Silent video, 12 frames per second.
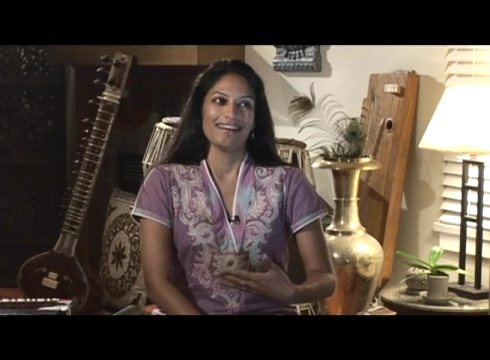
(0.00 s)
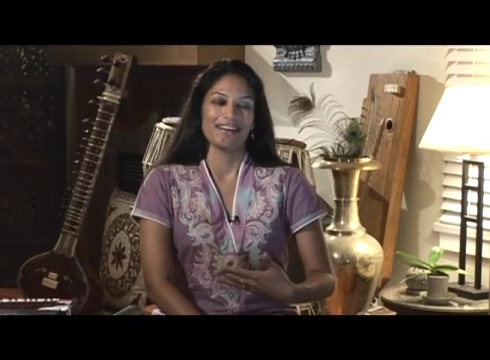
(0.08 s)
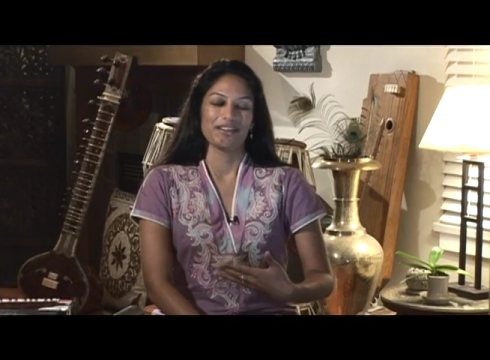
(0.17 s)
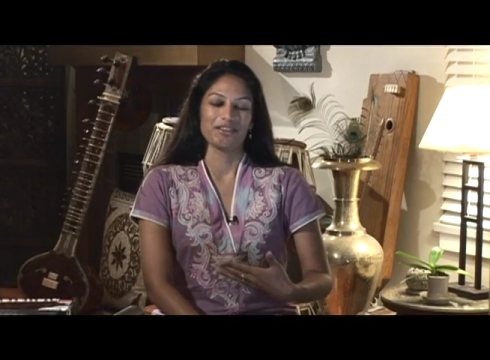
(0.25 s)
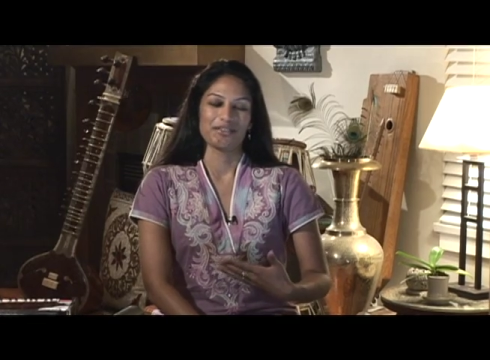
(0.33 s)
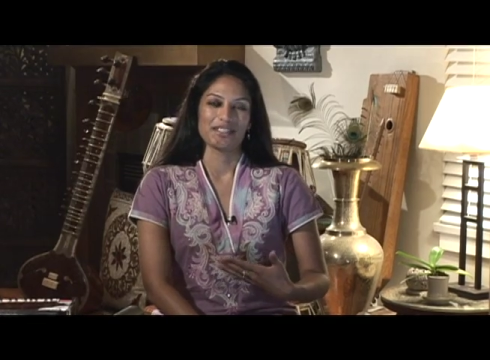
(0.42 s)

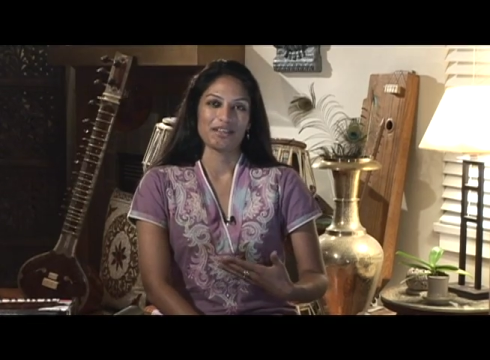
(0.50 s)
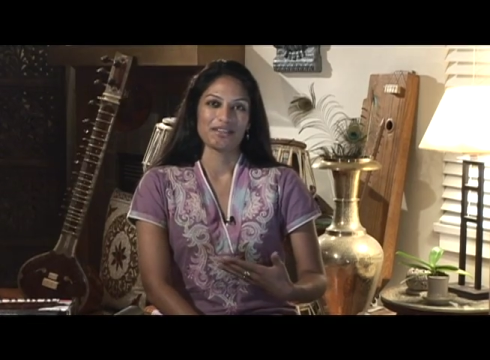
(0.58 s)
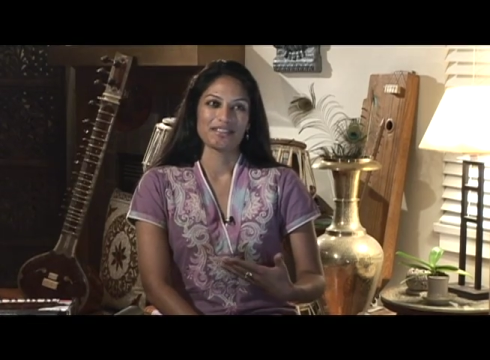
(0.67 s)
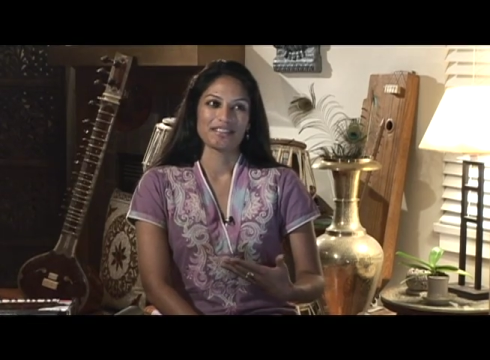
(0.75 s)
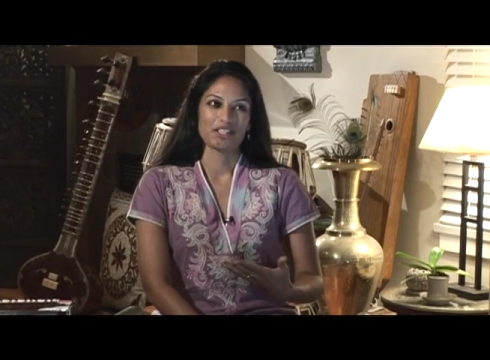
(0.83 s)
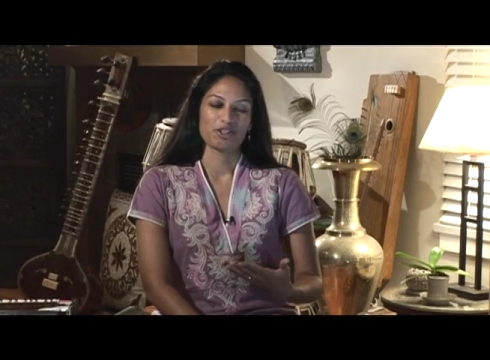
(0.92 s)
I know it
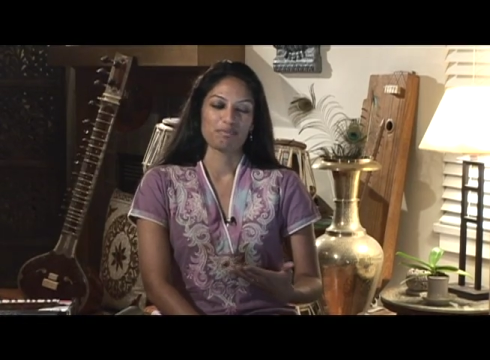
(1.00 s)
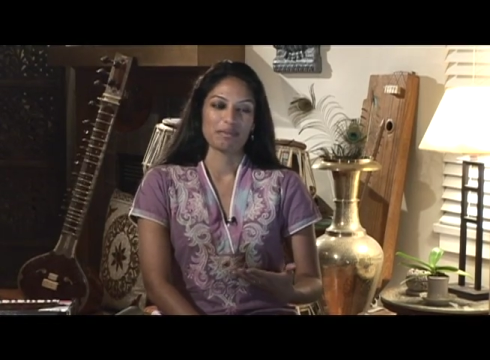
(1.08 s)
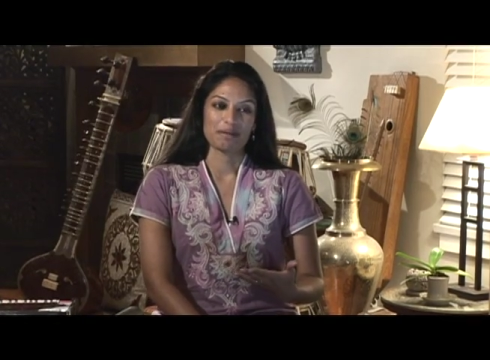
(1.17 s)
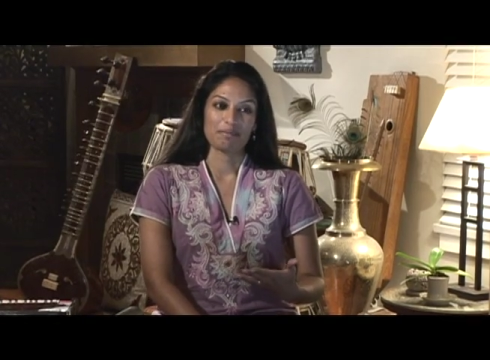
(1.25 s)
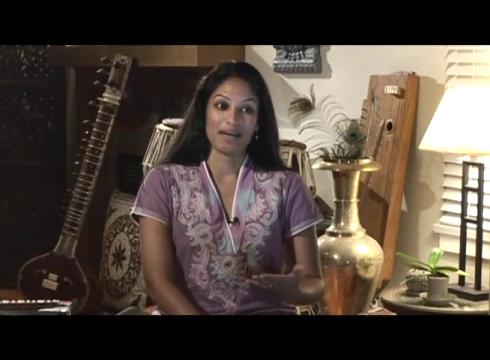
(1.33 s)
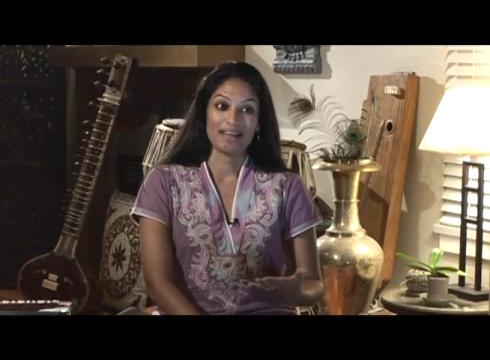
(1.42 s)
sounds a little
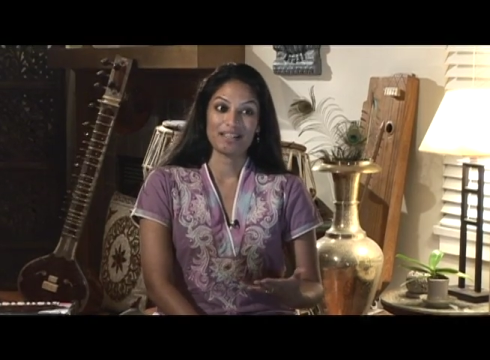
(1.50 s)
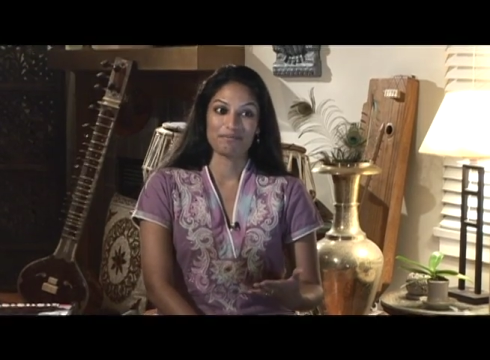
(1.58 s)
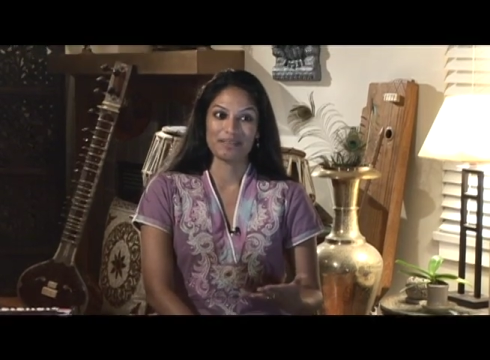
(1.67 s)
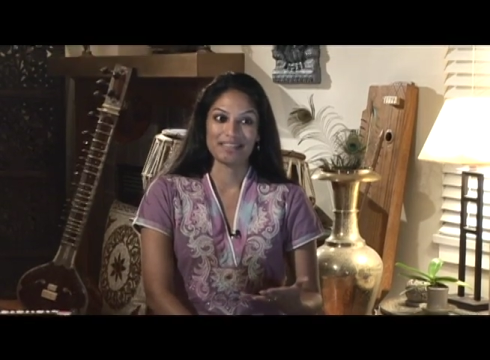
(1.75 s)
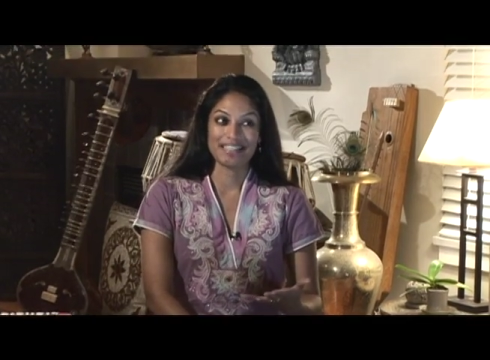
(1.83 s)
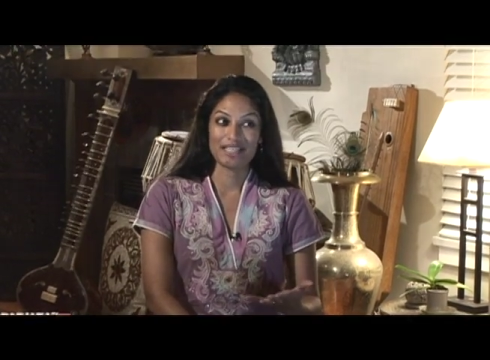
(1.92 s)
bit petty
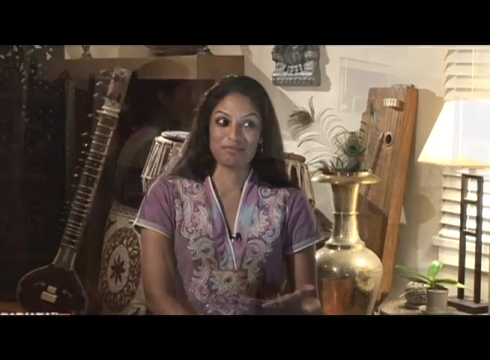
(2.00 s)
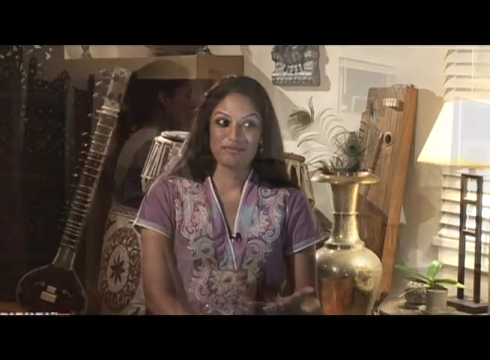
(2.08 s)
but keep